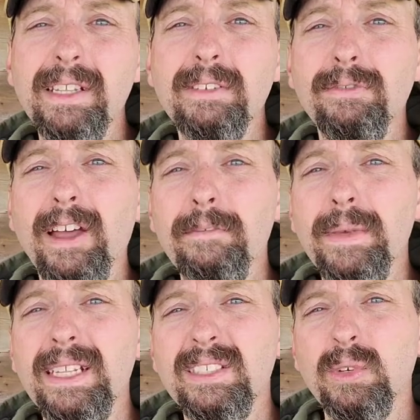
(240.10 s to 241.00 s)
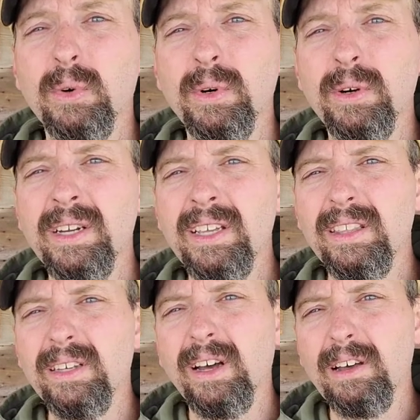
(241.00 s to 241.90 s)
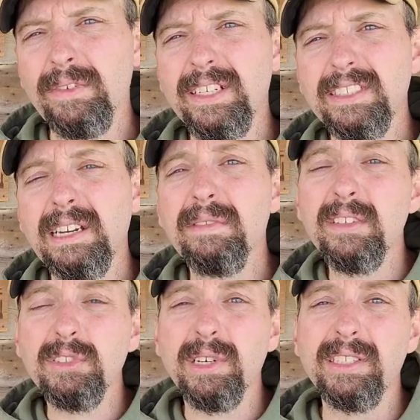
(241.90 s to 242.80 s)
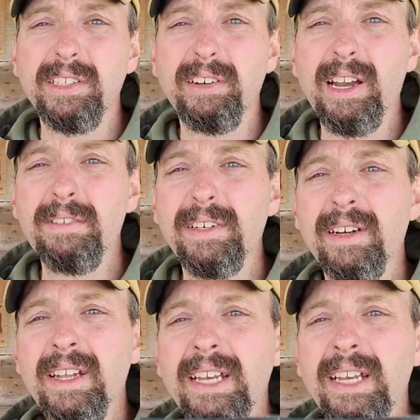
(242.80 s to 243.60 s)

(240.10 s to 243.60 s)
it its 5 minutes or the coffee doesn't have the strength that you're after.